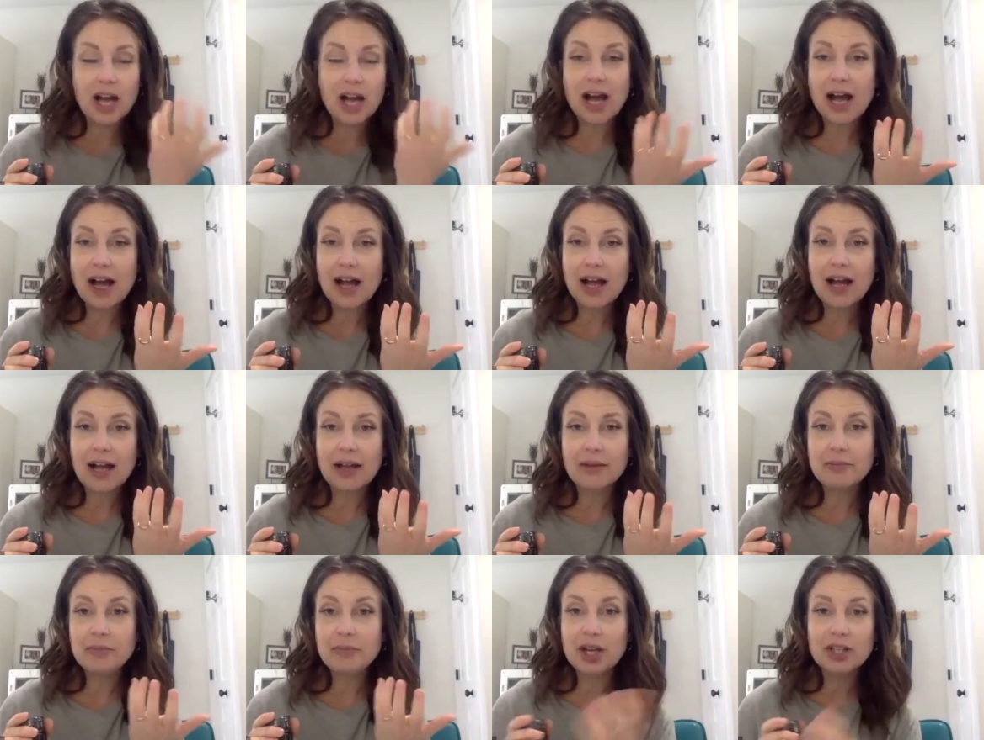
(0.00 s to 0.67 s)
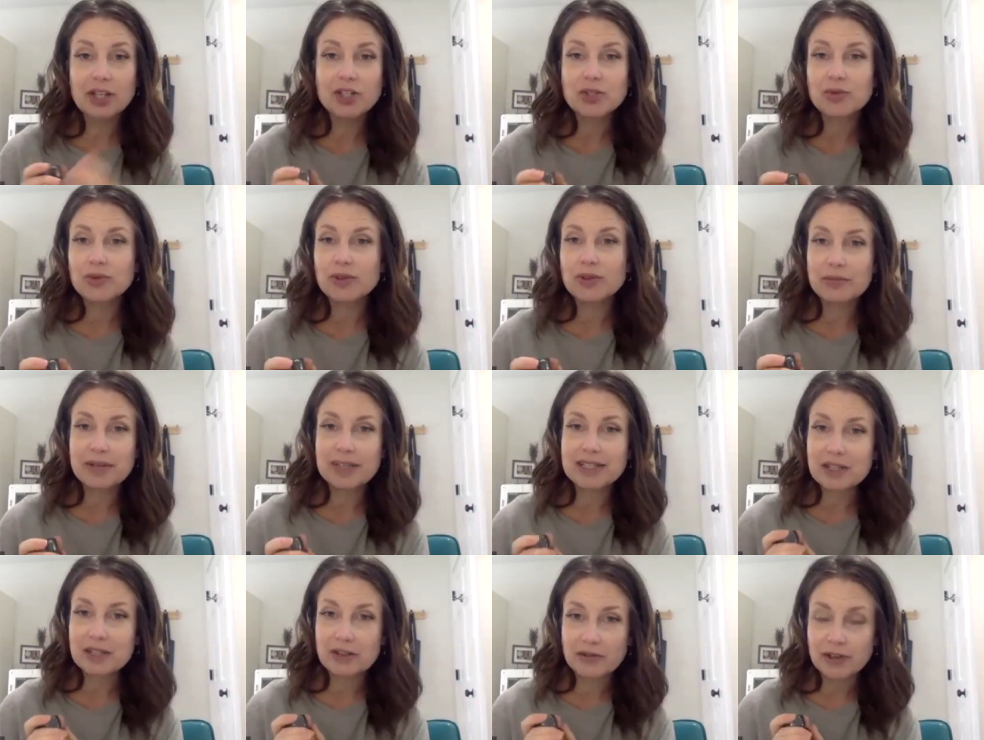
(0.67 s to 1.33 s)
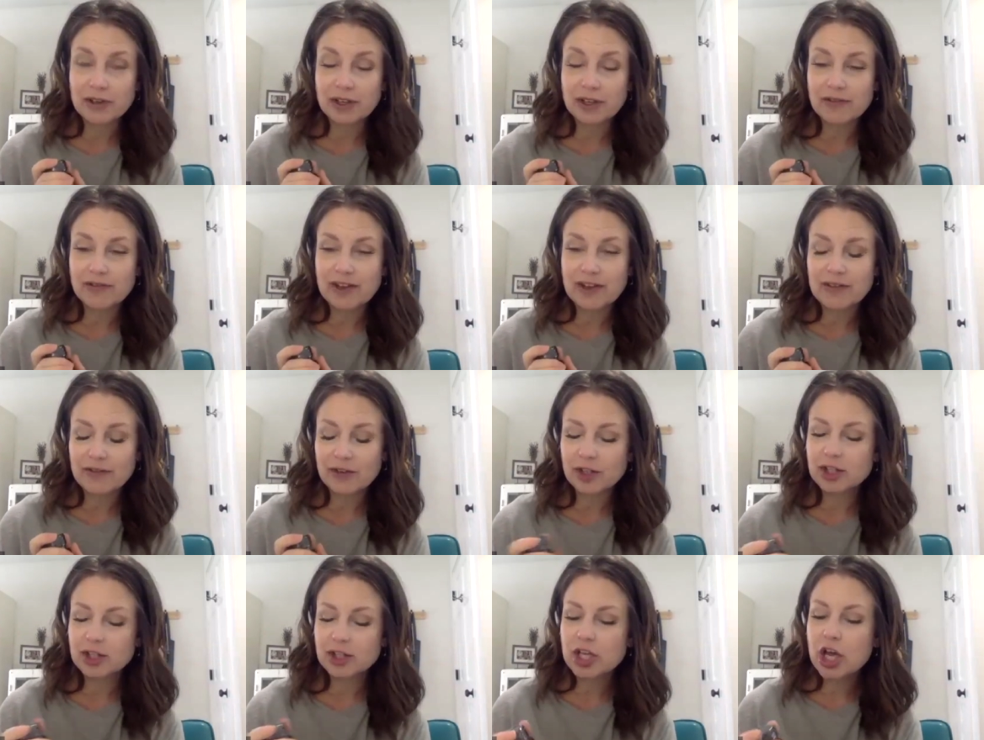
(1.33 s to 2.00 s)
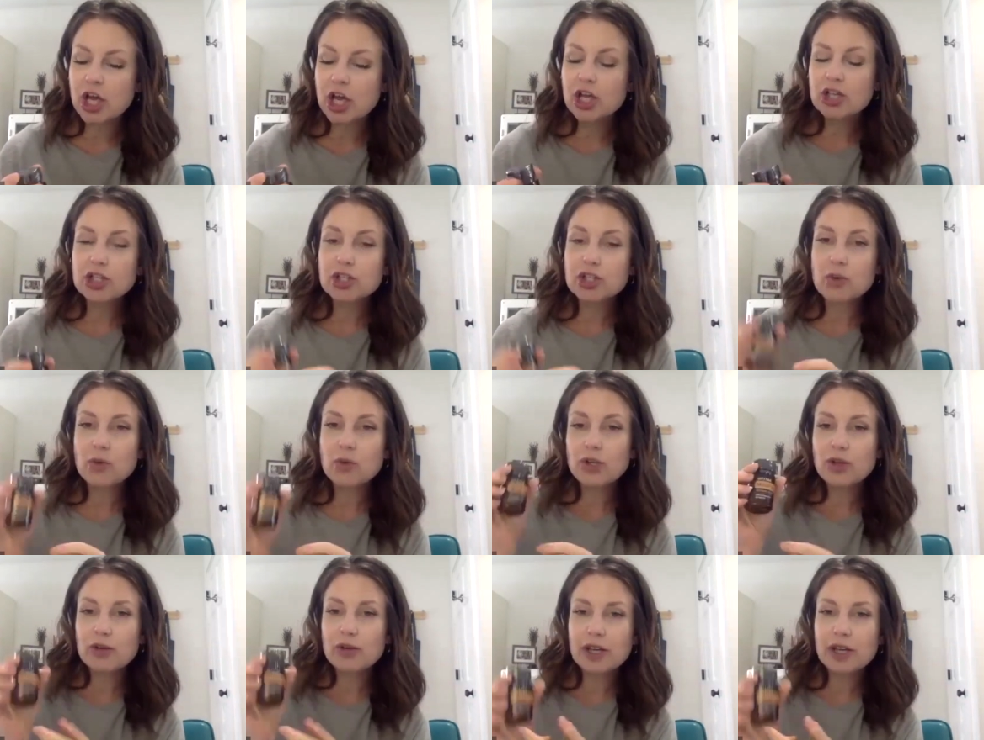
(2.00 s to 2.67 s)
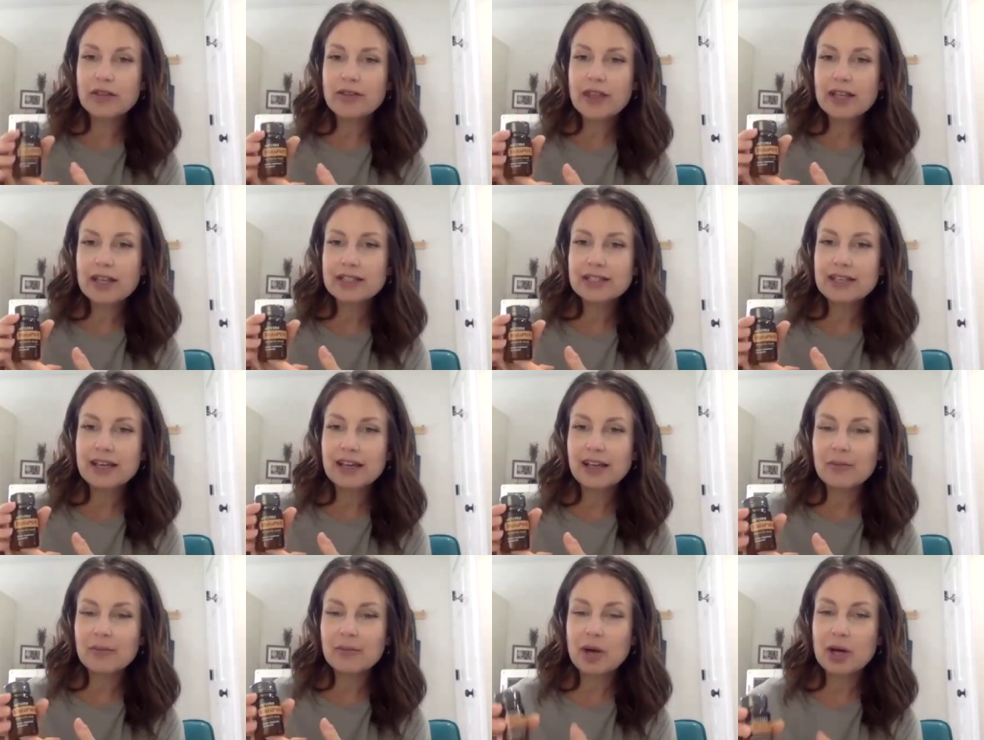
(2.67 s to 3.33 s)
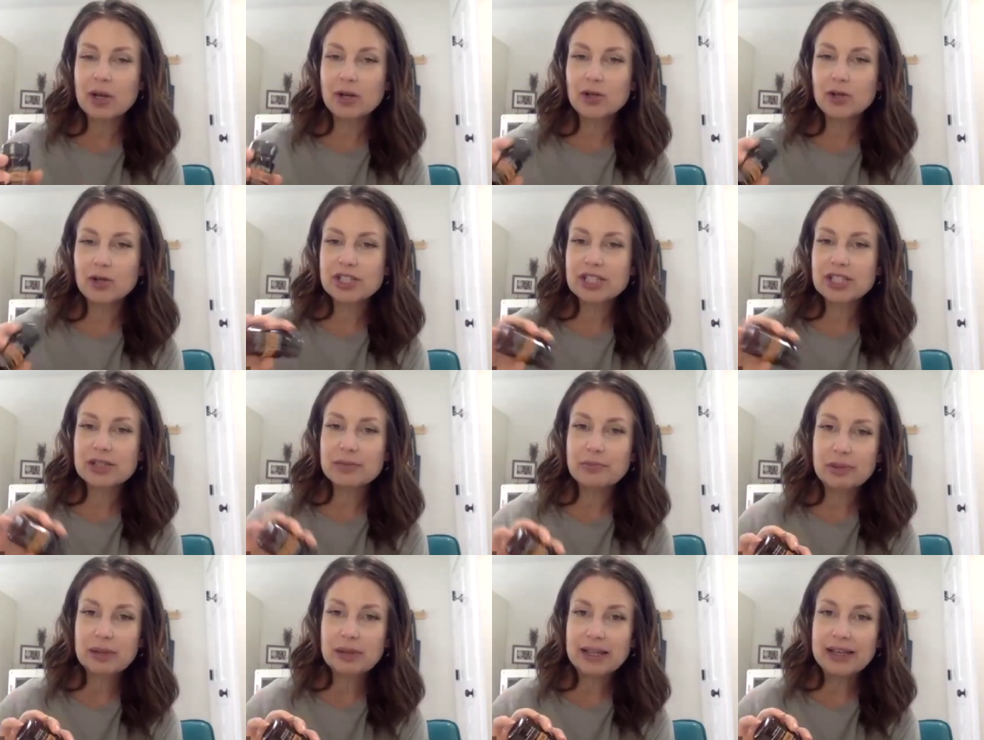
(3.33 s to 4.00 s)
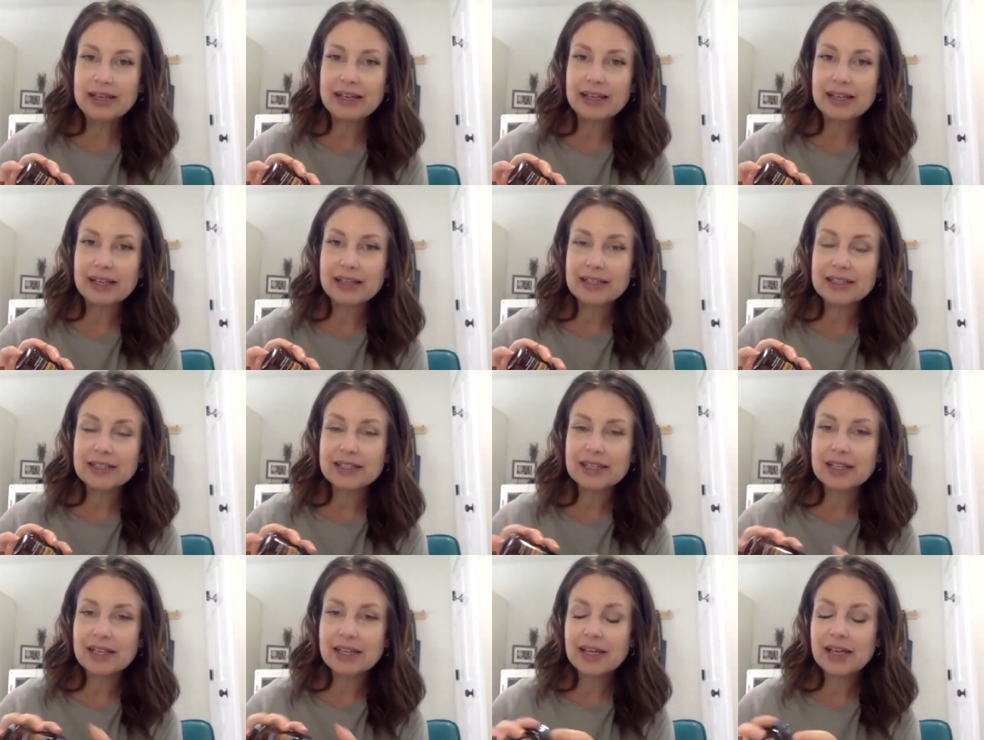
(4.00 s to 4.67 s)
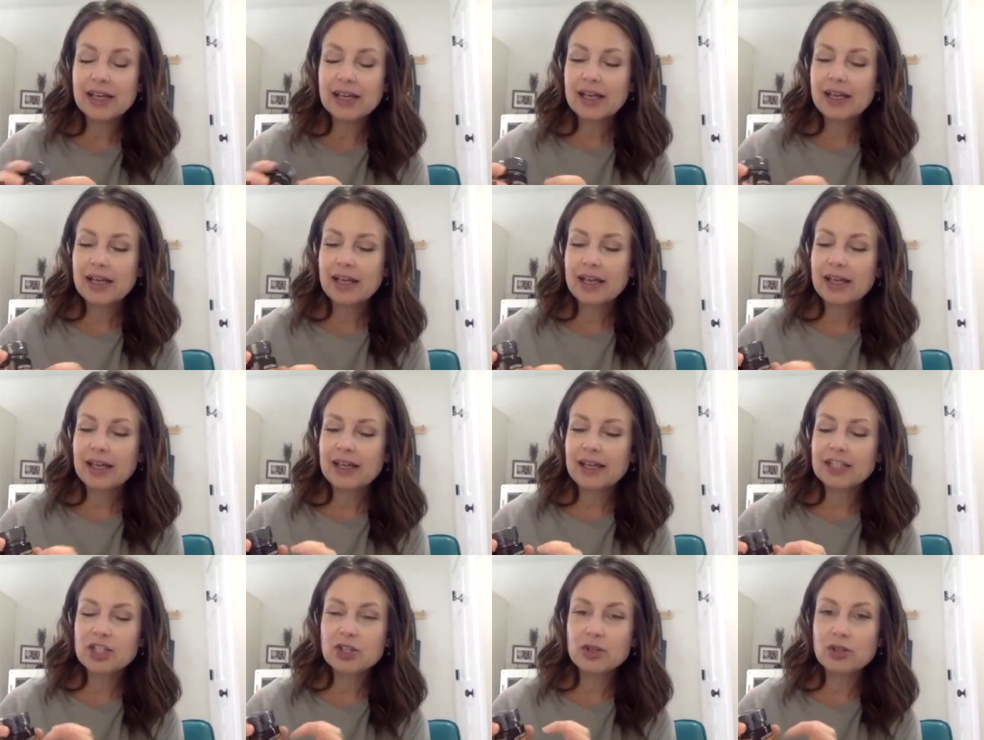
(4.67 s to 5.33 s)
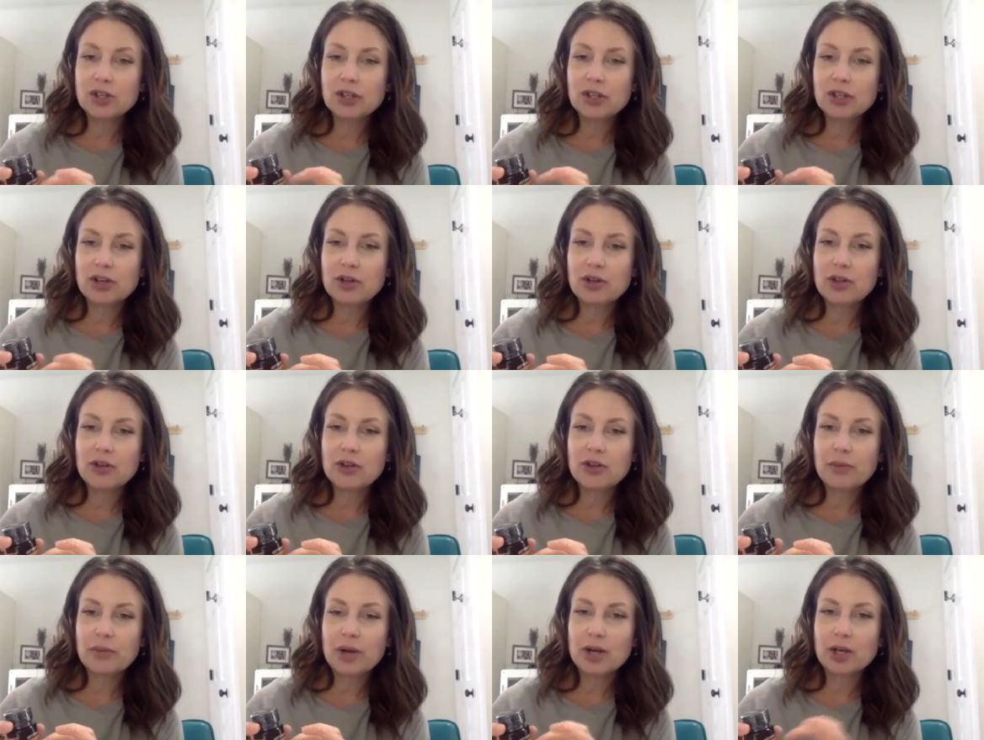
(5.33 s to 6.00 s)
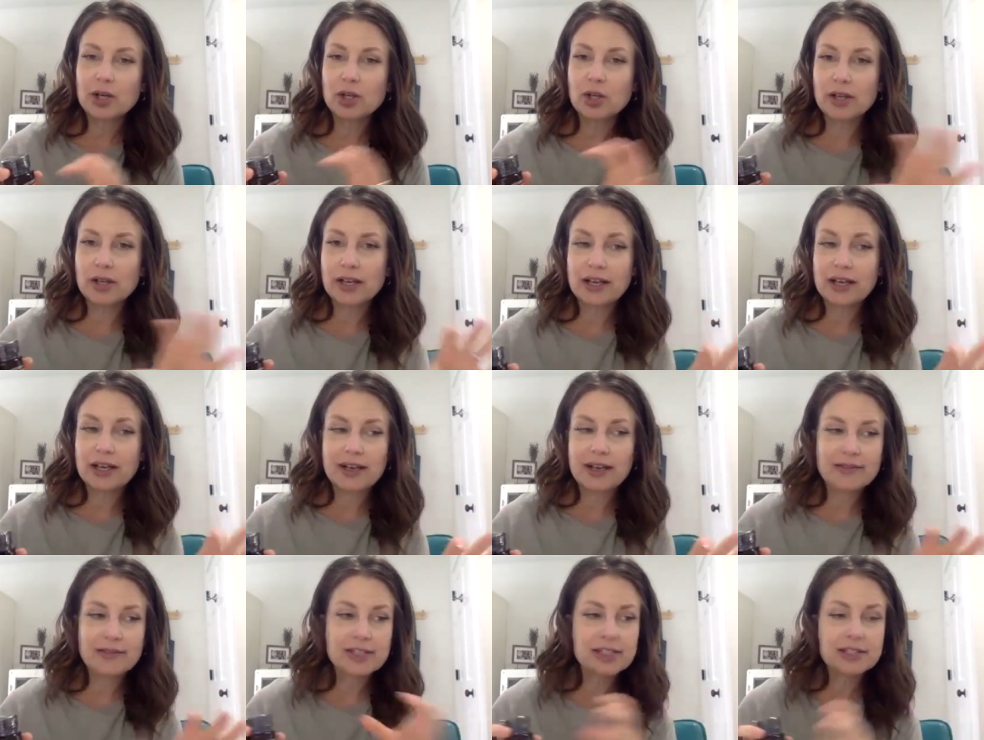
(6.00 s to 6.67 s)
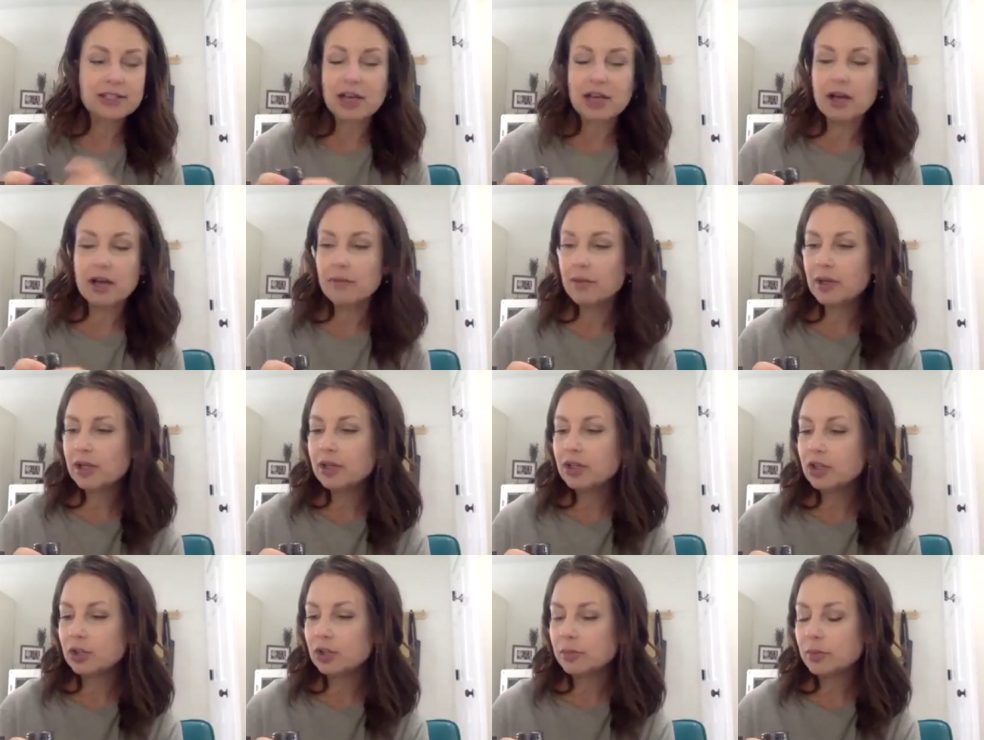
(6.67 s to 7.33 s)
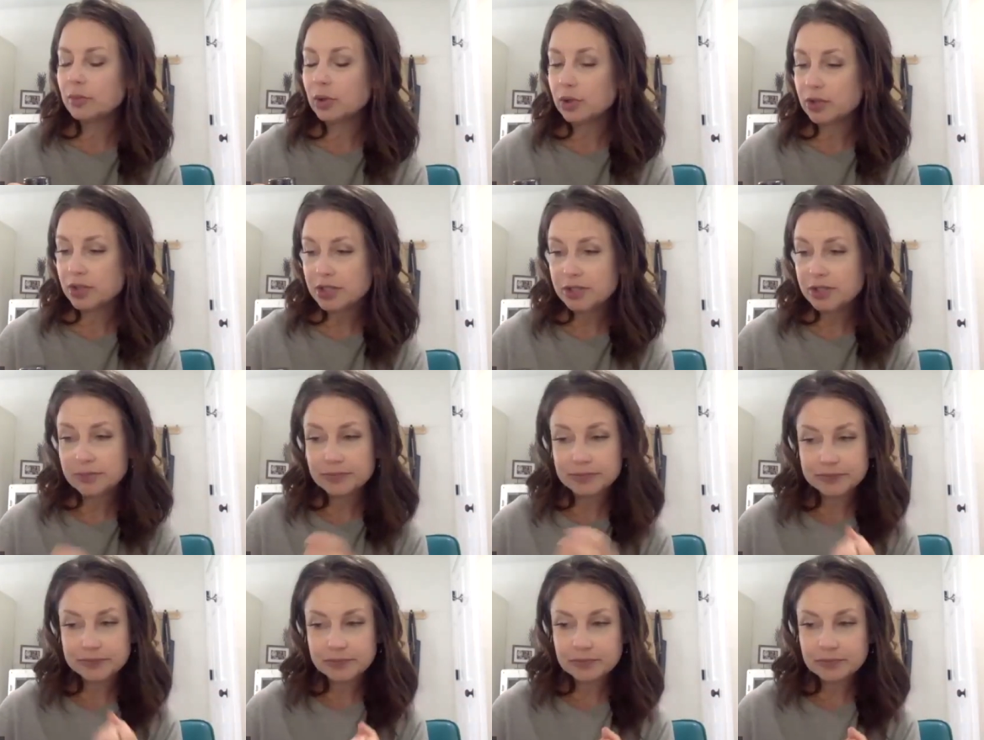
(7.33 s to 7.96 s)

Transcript: I'm not doing myself any favors. So when you get that second bottle, split it into your other bottle and have some in your purse.